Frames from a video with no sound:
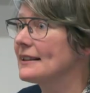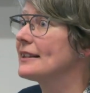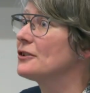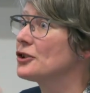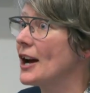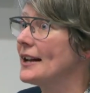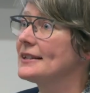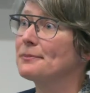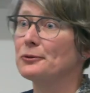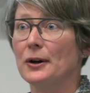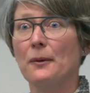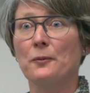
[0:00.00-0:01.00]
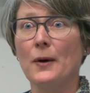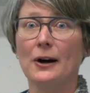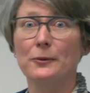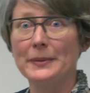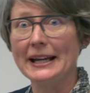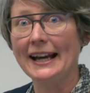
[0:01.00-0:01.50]
the transport and
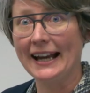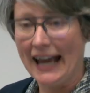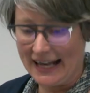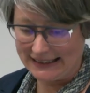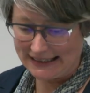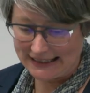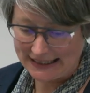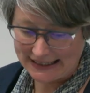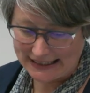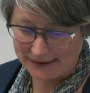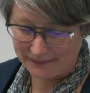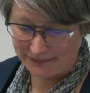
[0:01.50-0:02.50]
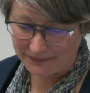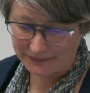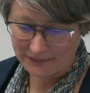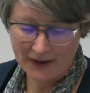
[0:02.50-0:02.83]
well-being as a system,